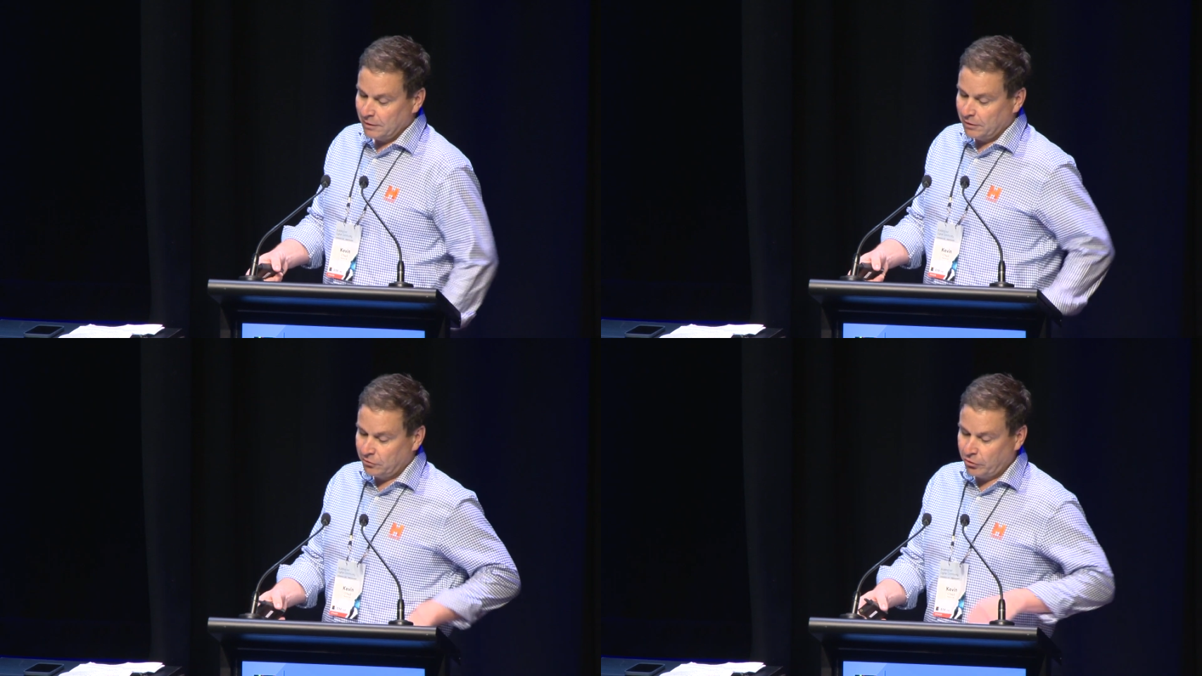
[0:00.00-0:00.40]

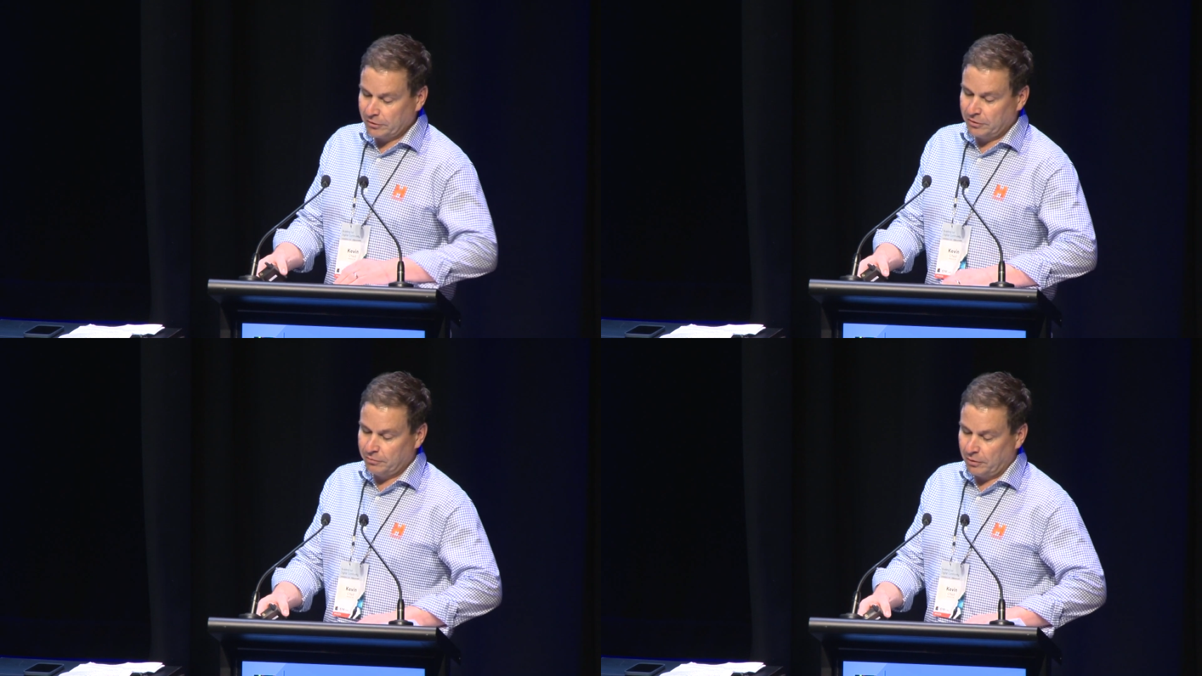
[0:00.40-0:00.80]

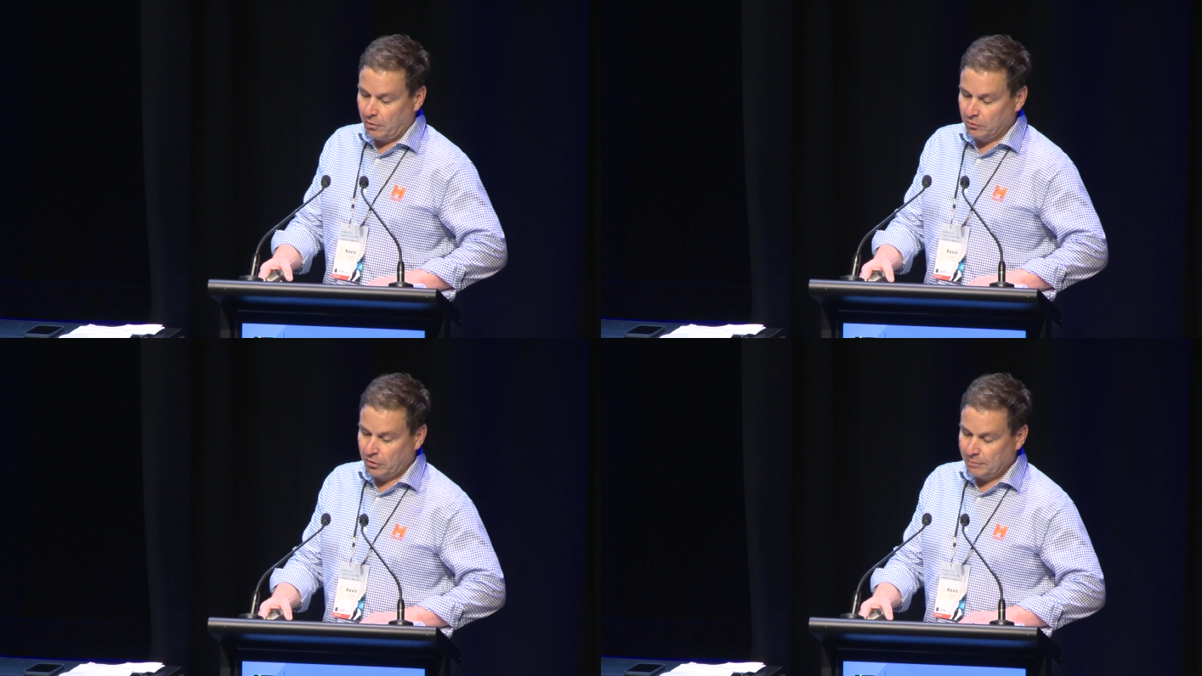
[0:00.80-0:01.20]
Construction for a
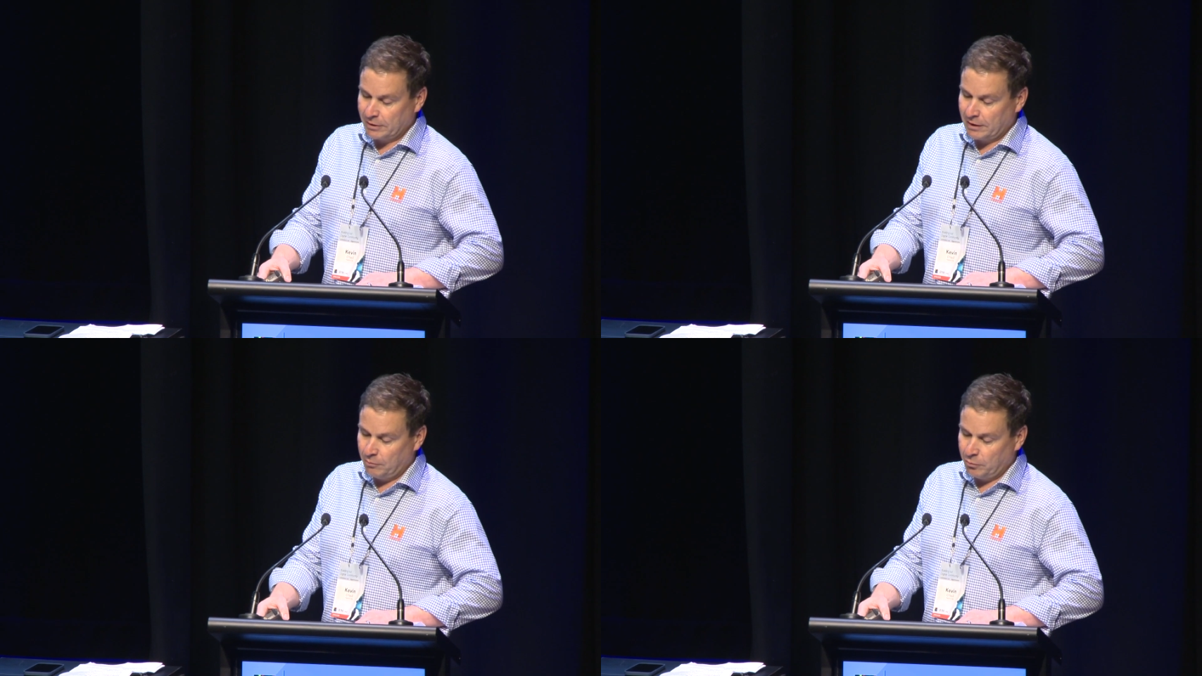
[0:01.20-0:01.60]
long time to
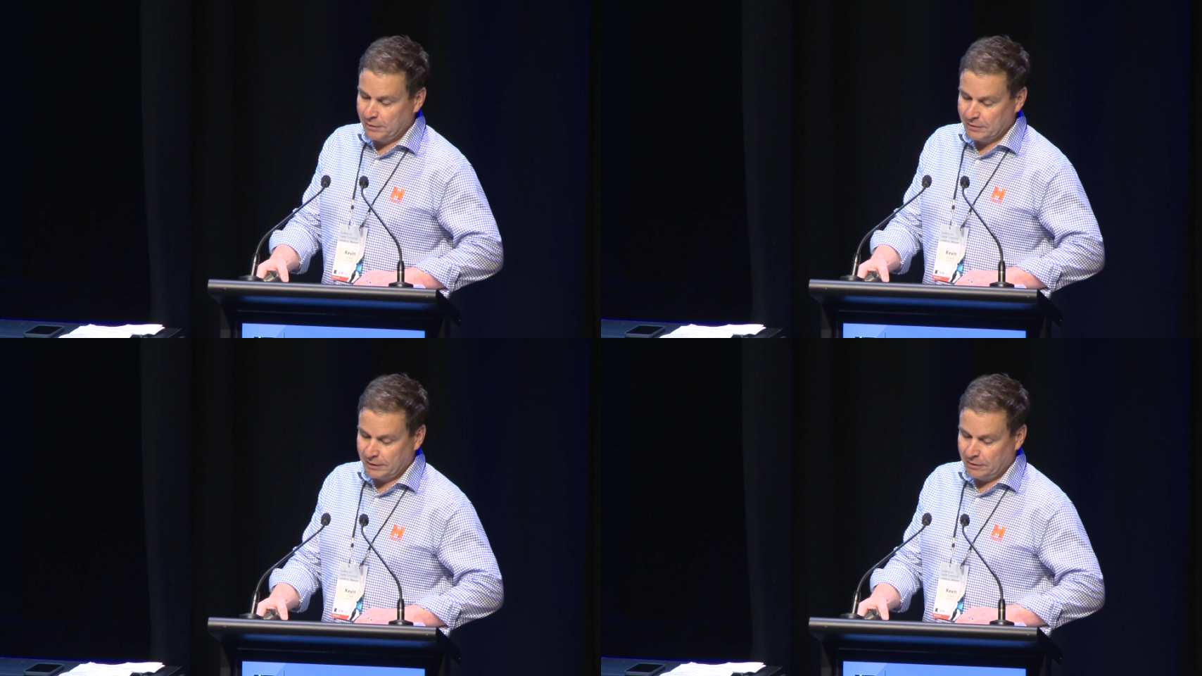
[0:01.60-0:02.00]
come will be
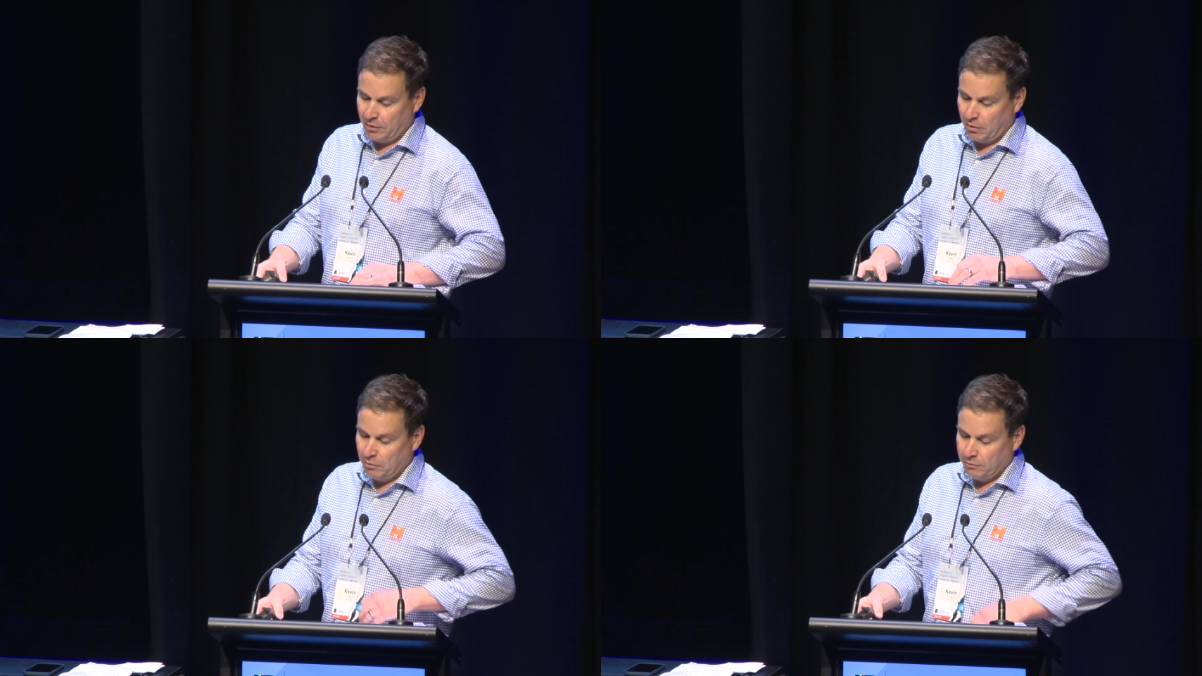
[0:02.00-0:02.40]
digging a hole,